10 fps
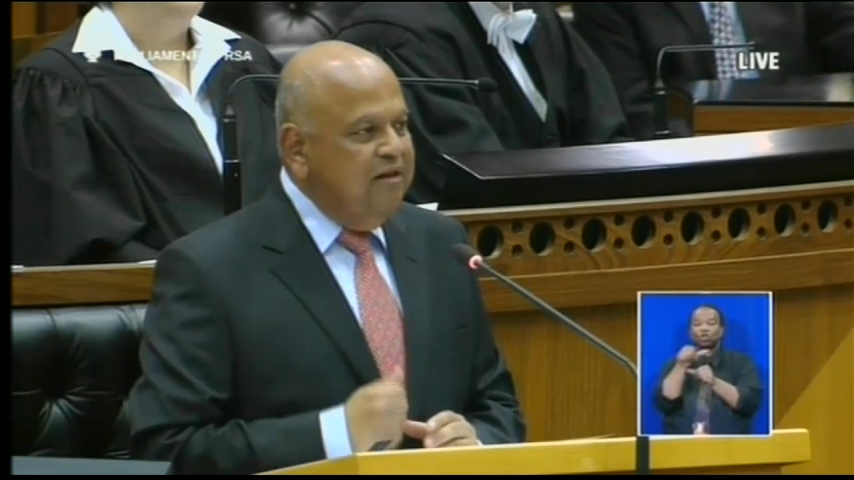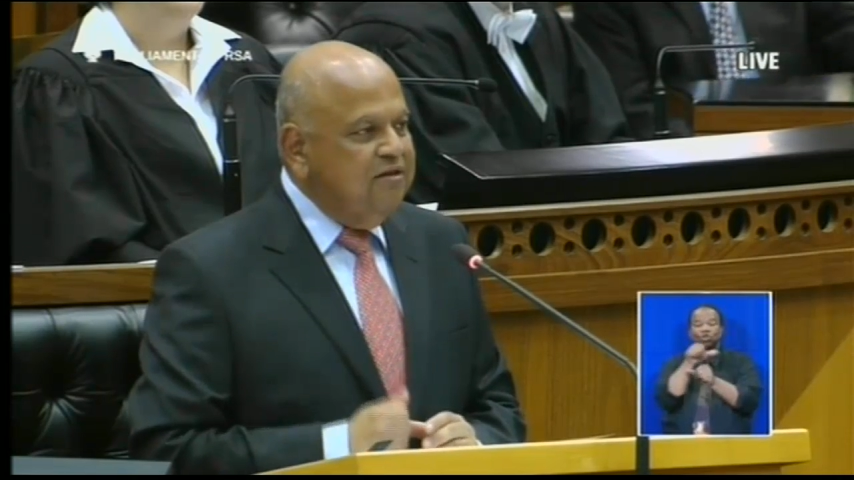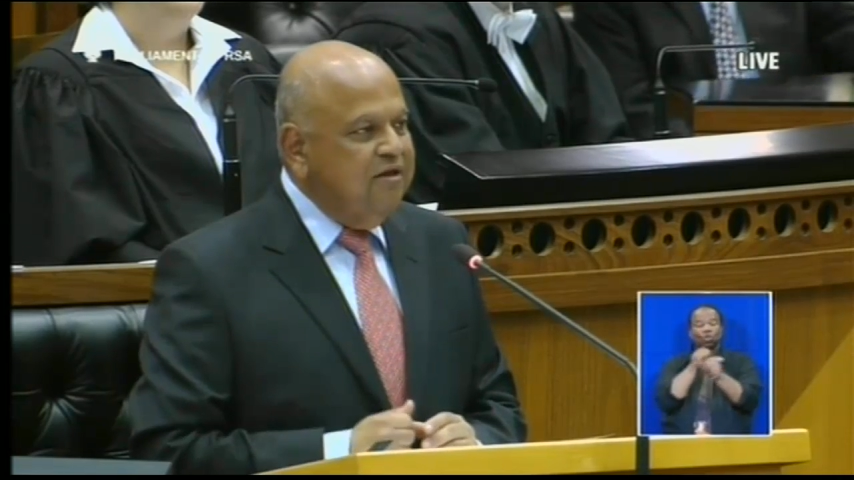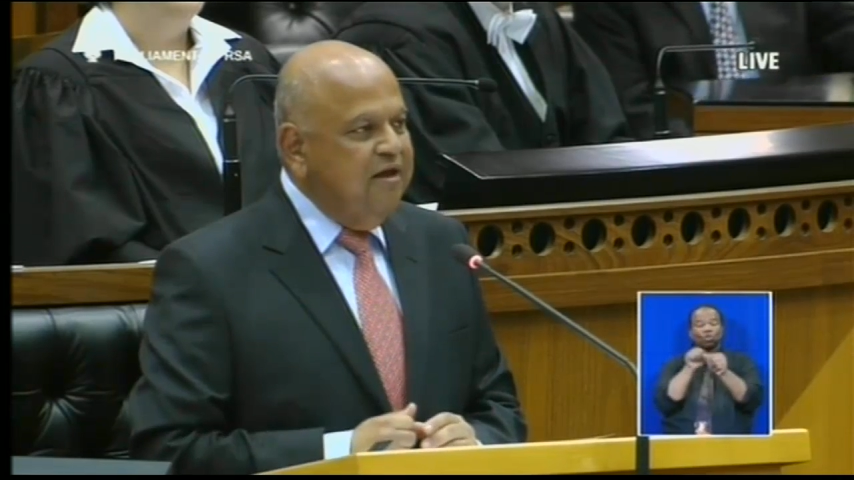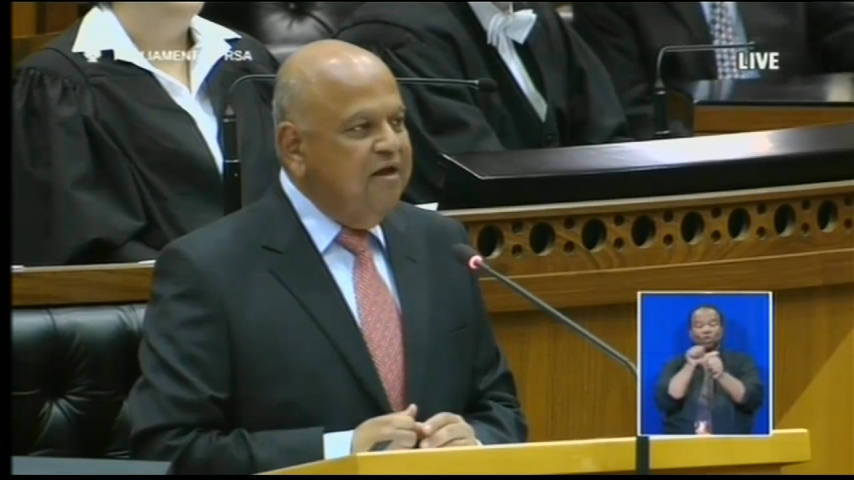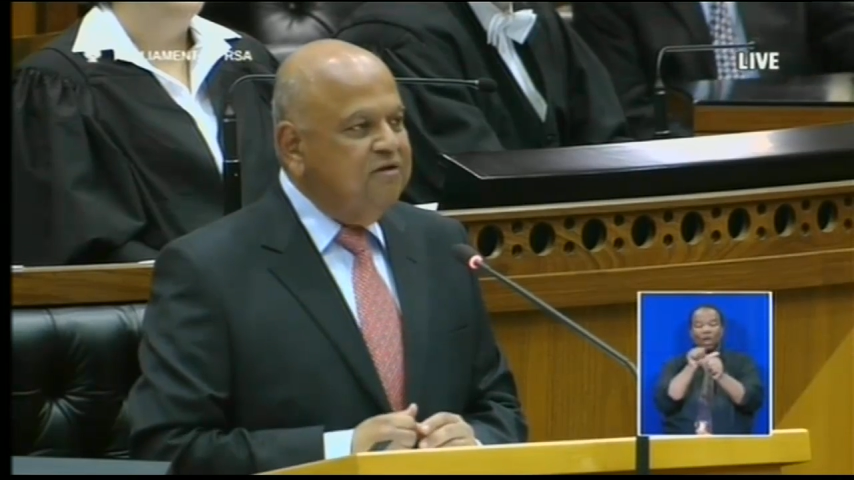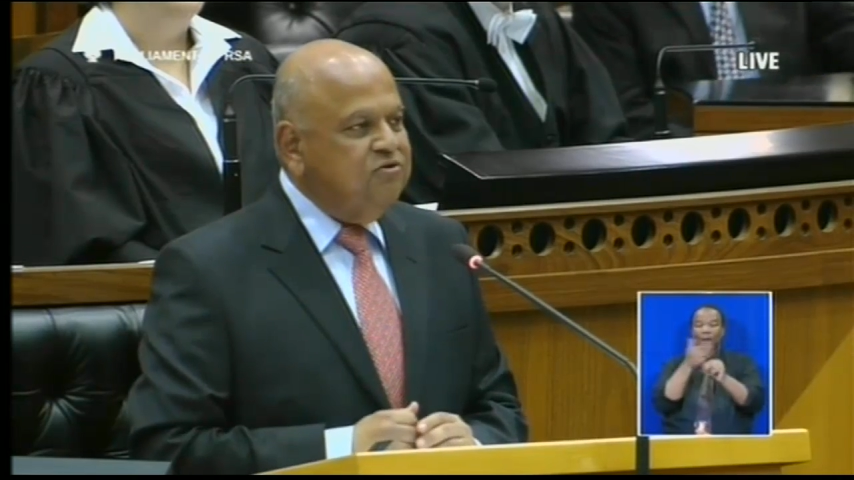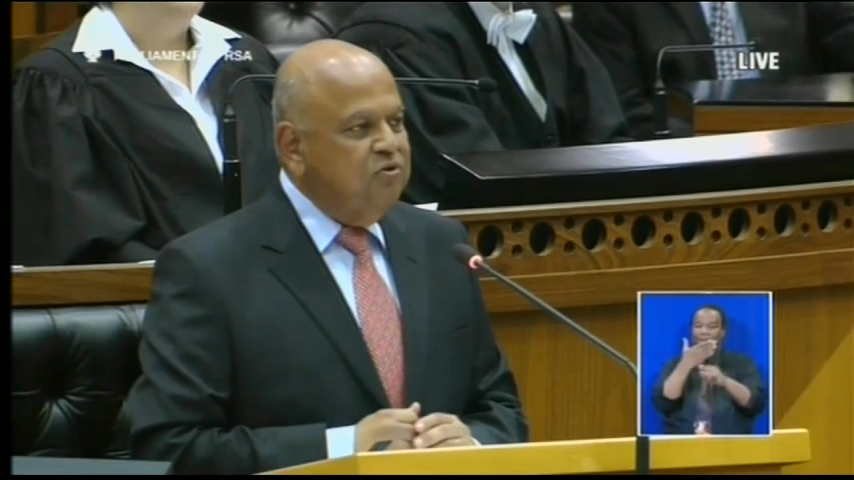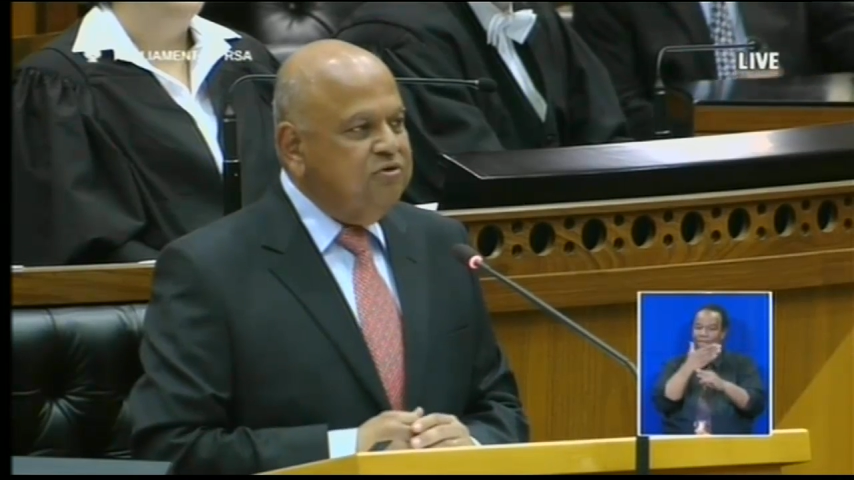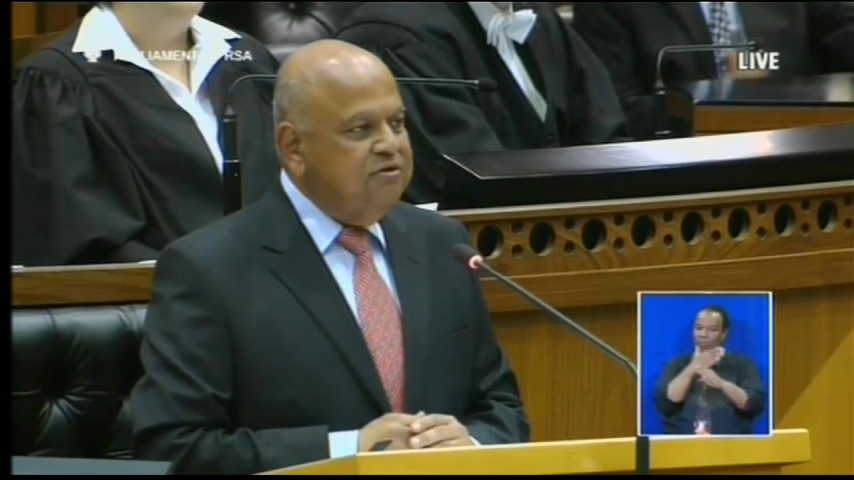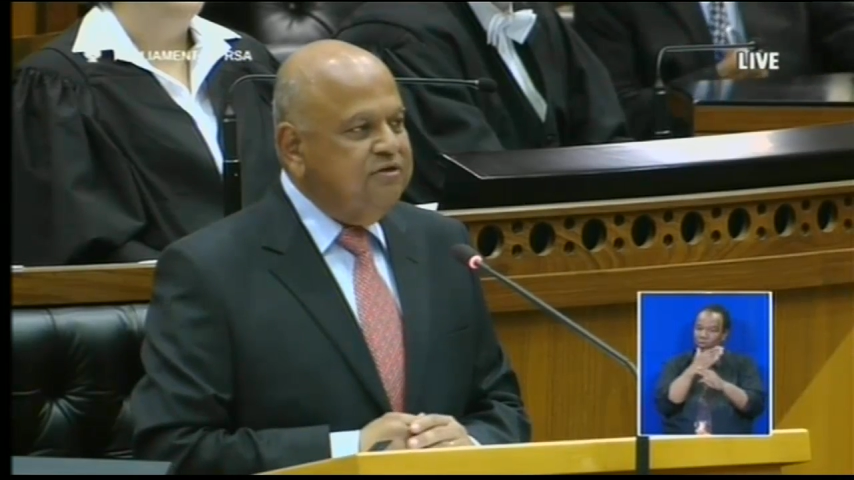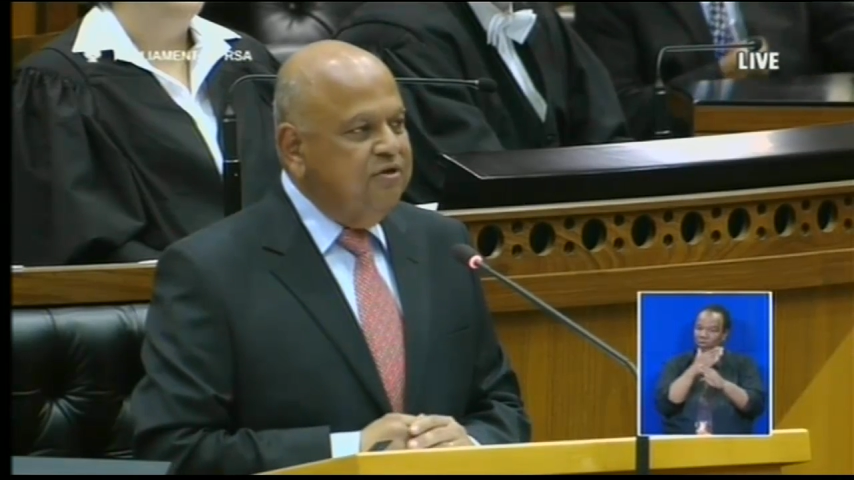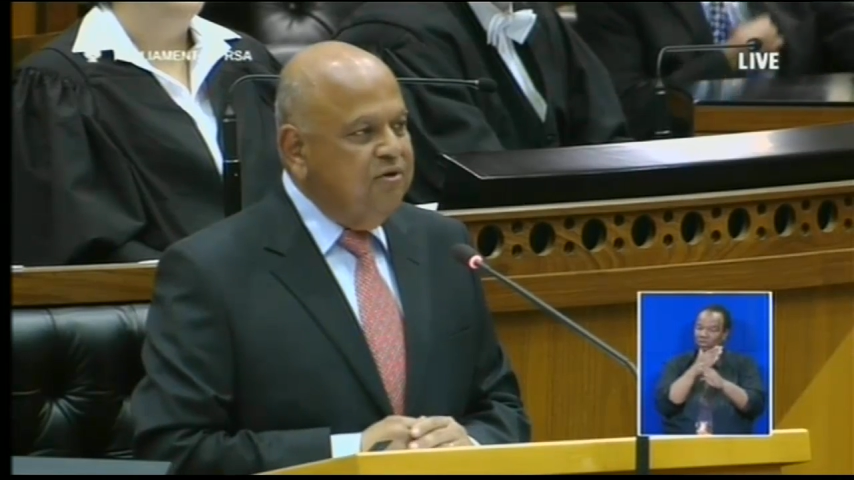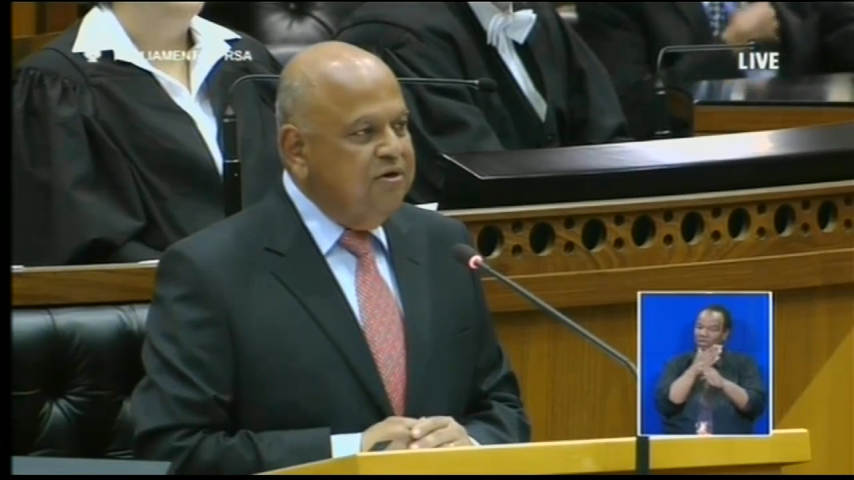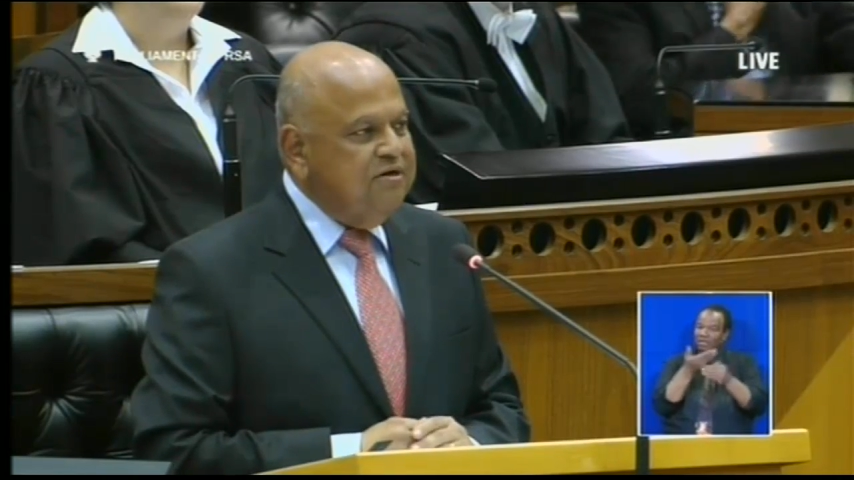health care and social
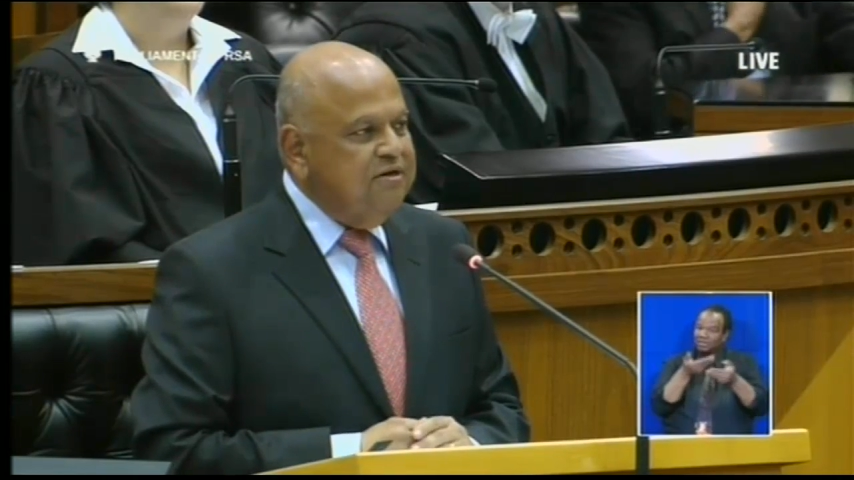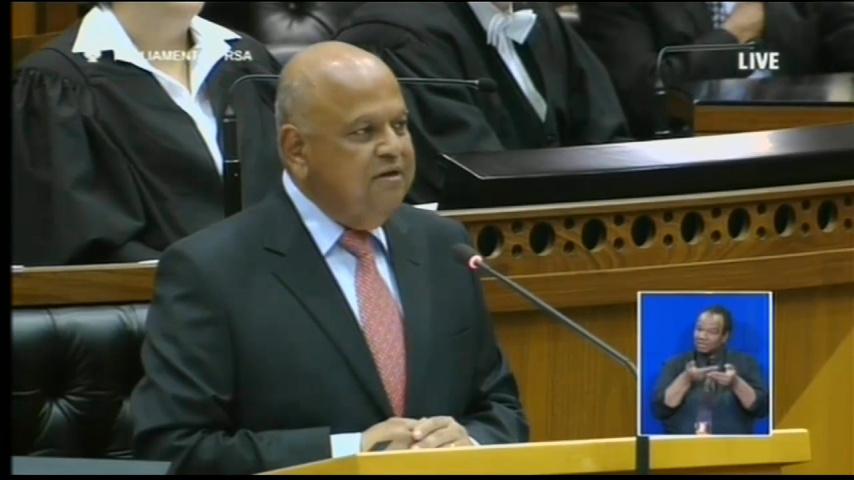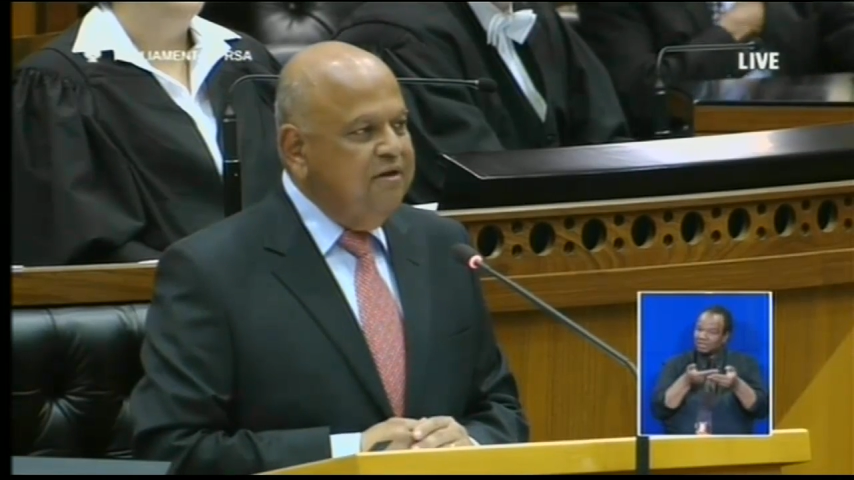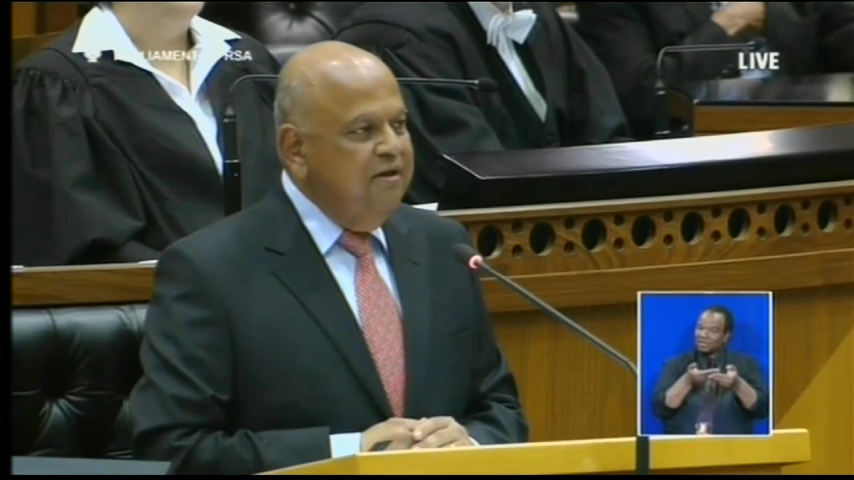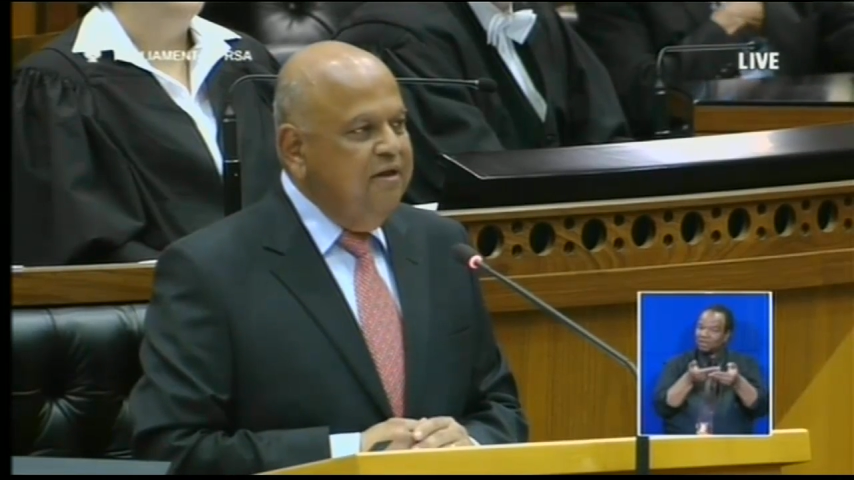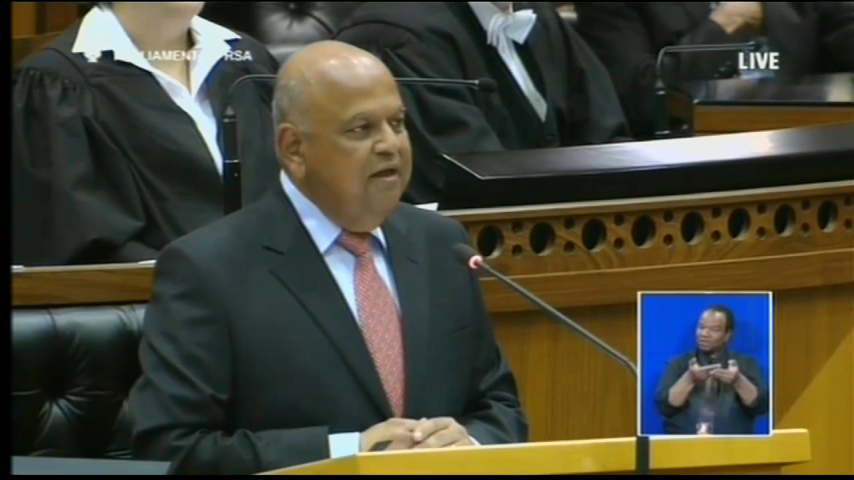security,